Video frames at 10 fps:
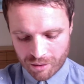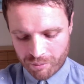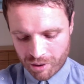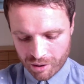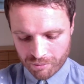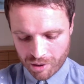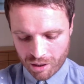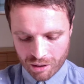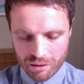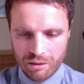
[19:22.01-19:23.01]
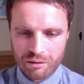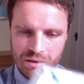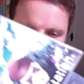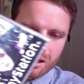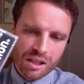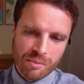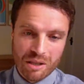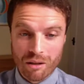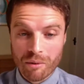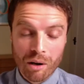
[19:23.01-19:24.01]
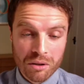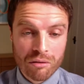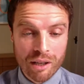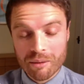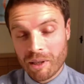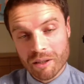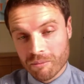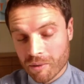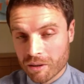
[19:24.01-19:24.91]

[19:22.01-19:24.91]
But CT Special. I do recommend them.